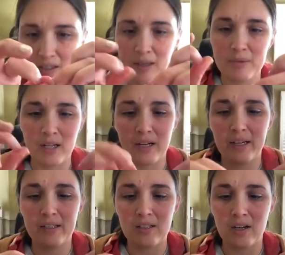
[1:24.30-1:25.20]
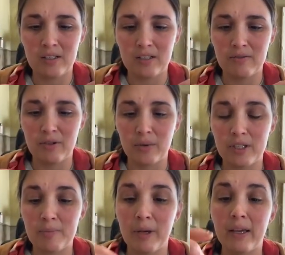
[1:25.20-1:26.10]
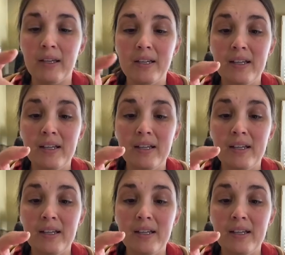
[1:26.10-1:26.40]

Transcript: I'm sorry, it's hard to focus, but